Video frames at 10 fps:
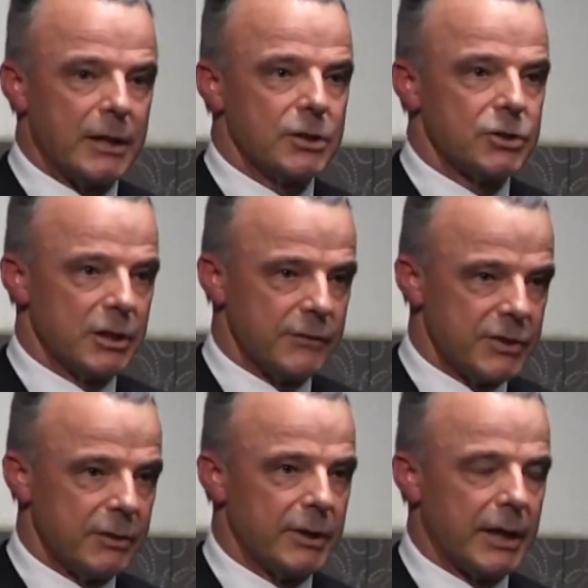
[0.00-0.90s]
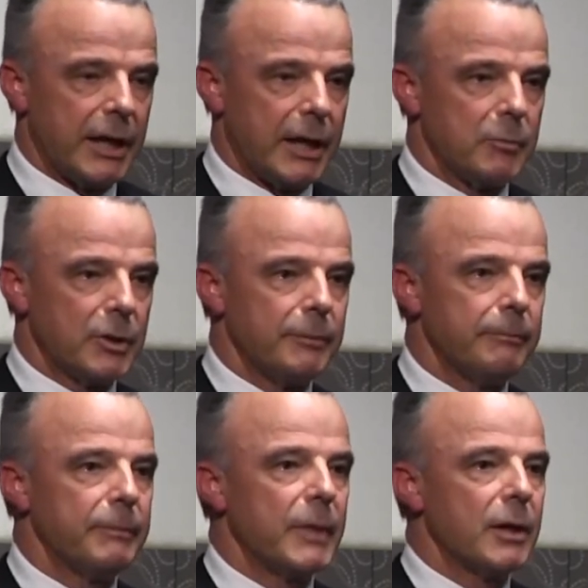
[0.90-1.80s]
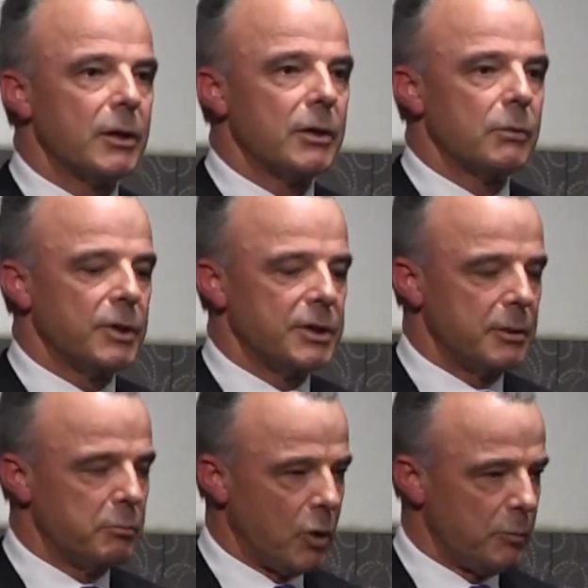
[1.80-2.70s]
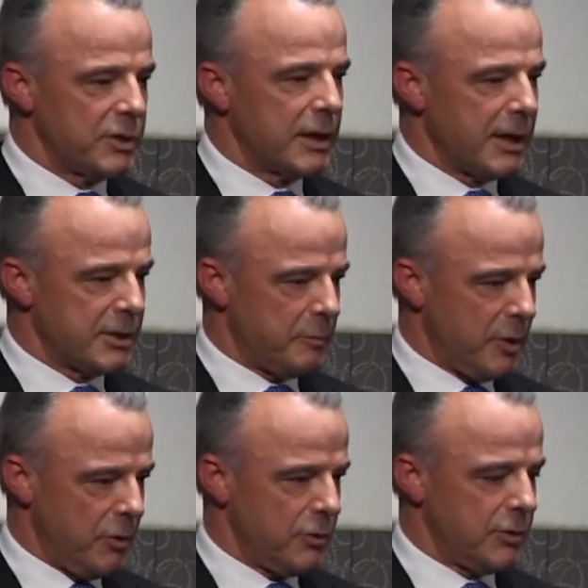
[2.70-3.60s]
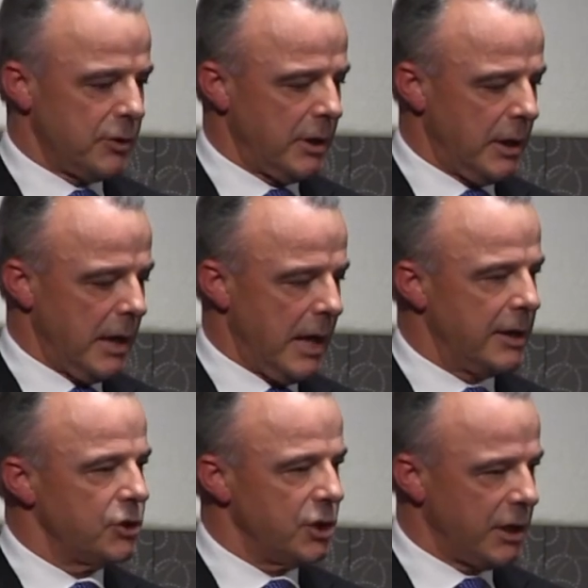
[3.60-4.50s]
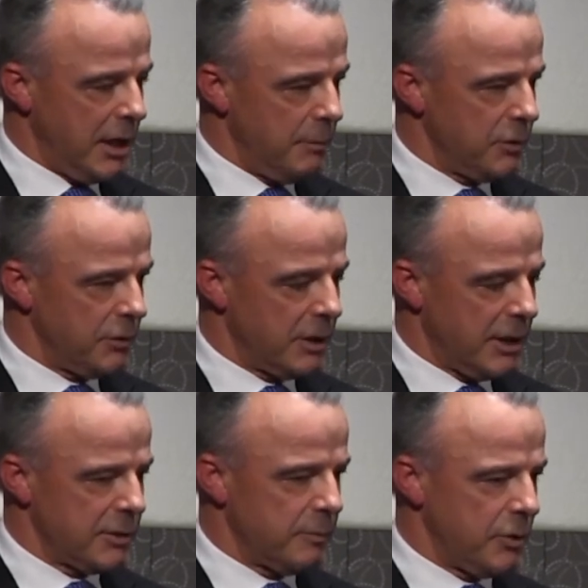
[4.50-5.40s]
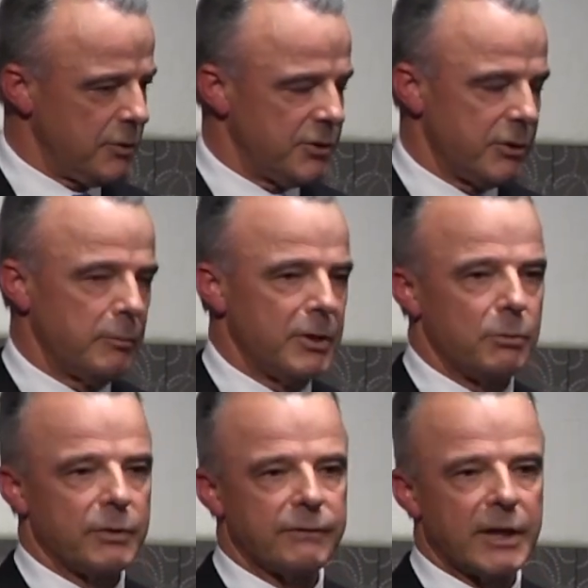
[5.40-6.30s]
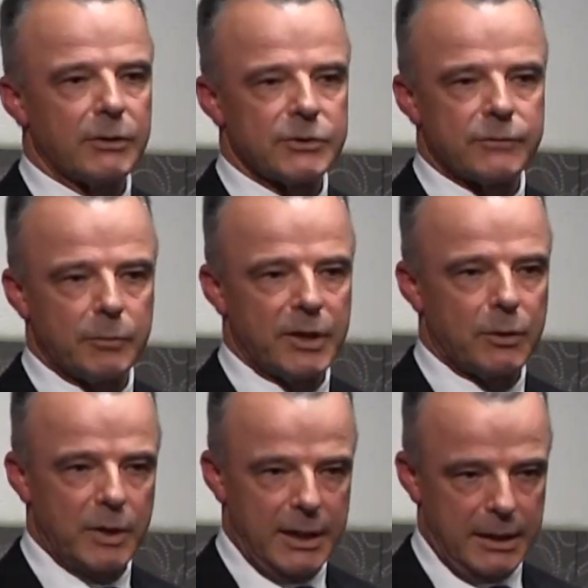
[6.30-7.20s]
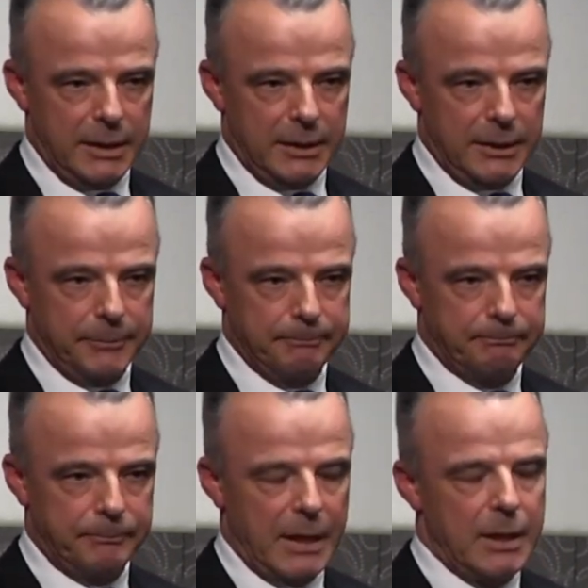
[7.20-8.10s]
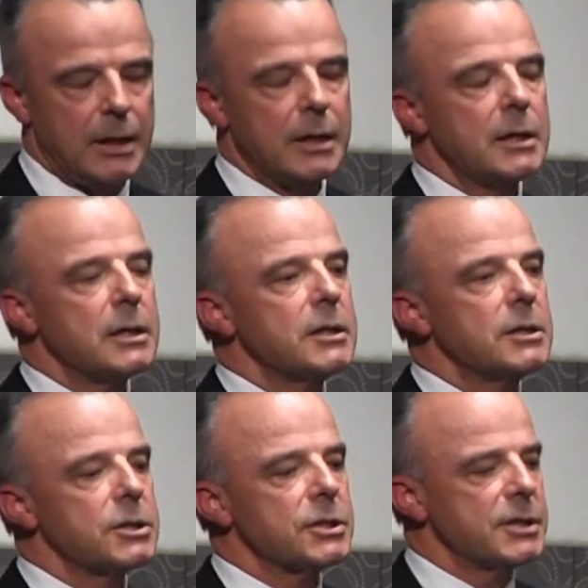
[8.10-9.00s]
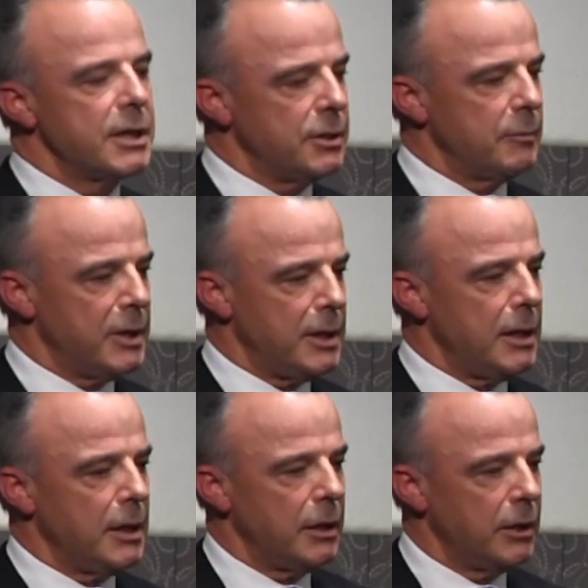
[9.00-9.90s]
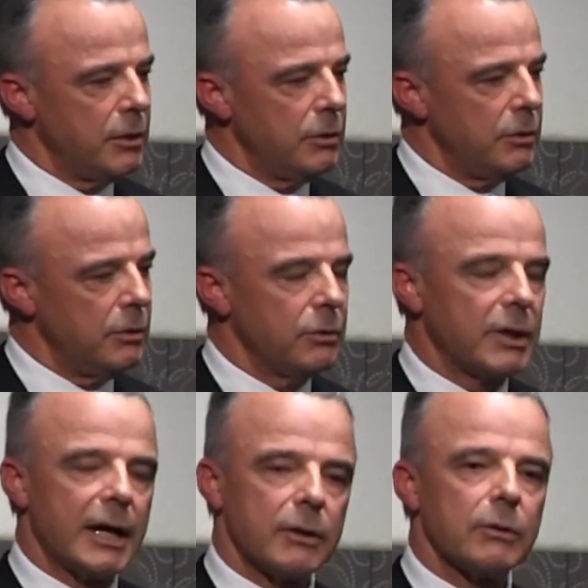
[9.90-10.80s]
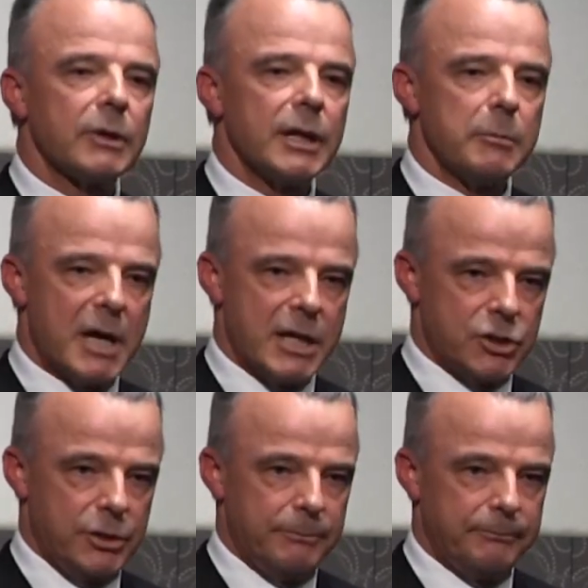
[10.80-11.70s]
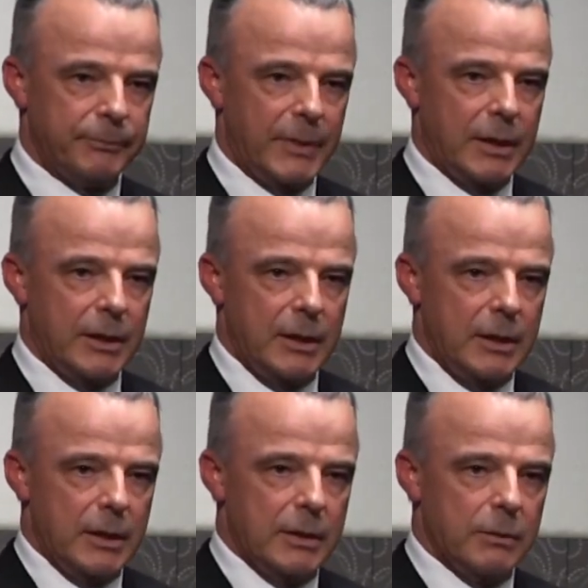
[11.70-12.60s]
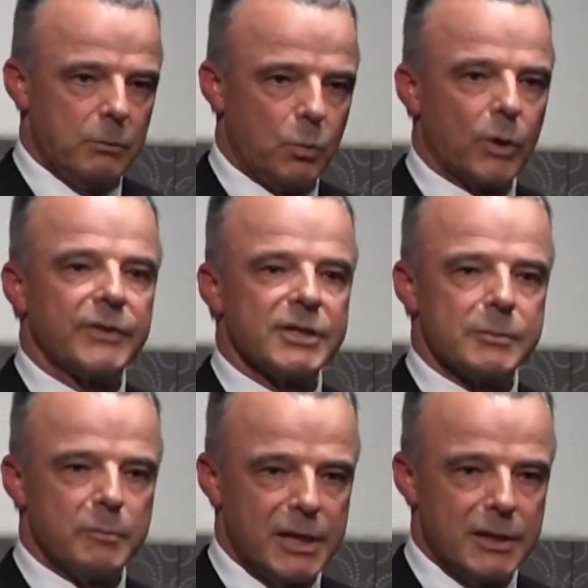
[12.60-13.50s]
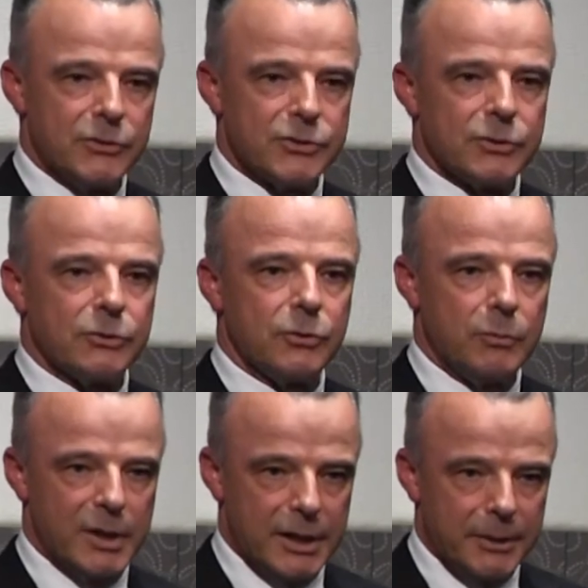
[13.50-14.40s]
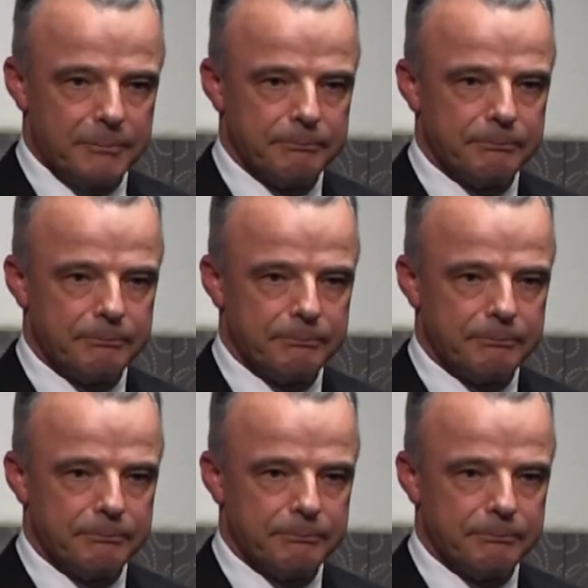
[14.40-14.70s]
She lives here in Canberra. We did Bob's last post, and she came to the last post ceremony with flowers from their wedding cake. She said to me, "You cannot imagine what this means to me."